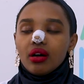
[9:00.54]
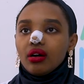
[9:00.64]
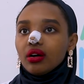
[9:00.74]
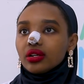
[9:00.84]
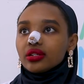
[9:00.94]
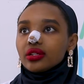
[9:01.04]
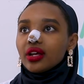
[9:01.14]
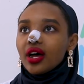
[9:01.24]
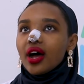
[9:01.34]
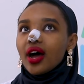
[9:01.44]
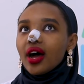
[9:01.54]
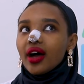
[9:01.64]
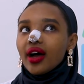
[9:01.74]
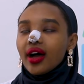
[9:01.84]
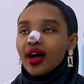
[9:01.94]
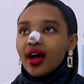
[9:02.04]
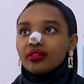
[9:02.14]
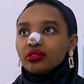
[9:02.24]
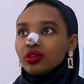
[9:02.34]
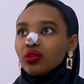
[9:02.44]
Oh,
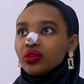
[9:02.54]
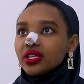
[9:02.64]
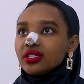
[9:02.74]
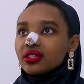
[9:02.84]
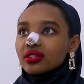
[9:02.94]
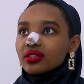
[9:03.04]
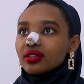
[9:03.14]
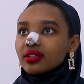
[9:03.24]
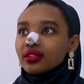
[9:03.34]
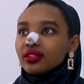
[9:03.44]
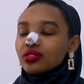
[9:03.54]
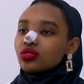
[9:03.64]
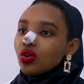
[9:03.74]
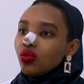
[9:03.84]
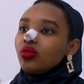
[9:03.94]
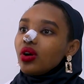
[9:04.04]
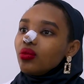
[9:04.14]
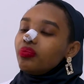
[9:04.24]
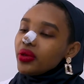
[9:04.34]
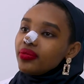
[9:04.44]
I don't know, it's...
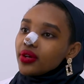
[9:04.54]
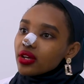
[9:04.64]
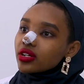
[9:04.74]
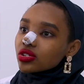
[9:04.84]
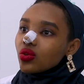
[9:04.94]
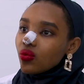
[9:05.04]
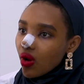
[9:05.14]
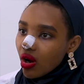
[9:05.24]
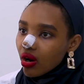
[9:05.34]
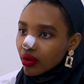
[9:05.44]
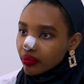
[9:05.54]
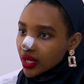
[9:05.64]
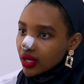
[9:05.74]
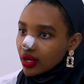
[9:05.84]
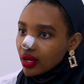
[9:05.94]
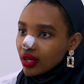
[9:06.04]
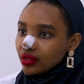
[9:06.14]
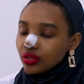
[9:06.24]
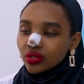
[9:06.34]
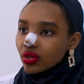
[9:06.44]
So people here are so warm.
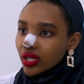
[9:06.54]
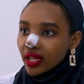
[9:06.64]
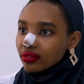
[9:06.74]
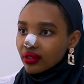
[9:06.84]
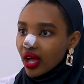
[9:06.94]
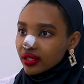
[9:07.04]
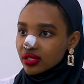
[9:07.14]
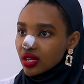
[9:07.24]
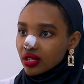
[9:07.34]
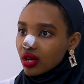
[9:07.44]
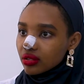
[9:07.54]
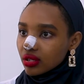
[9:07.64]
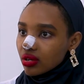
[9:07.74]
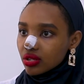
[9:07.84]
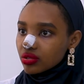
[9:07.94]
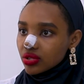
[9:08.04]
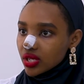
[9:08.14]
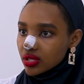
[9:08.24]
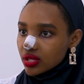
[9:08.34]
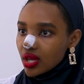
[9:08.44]
You don't get that in other
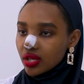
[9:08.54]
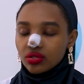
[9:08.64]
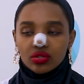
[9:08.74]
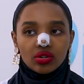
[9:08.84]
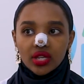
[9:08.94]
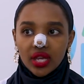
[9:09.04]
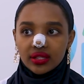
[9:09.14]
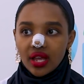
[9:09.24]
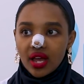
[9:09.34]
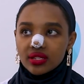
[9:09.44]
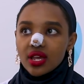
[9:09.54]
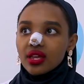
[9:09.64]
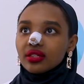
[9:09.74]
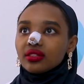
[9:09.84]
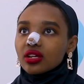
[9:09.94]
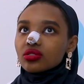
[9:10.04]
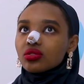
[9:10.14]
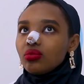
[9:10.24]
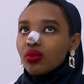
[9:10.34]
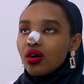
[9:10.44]
countries. You don't get that. They are
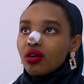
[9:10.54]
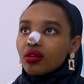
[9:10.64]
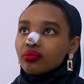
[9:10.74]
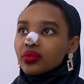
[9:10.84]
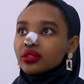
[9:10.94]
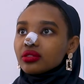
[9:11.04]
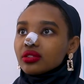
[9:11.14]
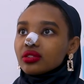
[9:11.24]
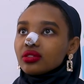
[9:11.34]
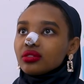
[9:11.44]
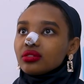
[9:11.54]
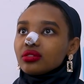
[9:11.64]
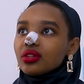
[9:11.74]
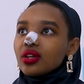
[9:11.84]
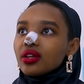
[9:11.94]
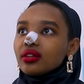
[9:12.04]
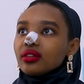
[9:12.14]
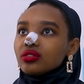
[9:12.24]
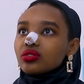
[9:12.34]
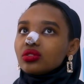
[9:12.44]
so warm and
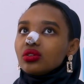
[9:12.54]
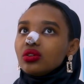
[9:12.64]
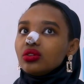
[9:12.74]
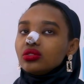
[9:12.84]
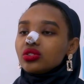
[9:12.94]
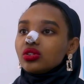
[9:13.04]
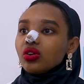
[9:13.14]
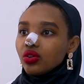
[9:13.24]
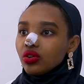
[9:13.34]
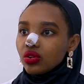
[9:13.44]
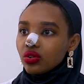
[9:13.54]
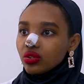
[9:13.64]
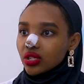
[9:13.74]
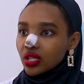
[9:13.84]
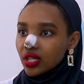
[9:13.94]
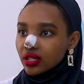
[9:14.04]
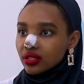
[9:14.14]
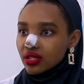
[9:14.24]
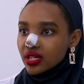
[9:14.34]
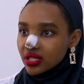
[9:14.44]
so good
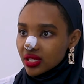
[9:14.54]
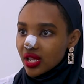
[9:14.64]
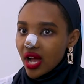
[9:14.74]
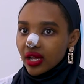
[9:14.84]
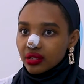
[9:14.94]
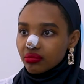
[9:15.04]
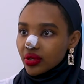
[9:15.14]
inside.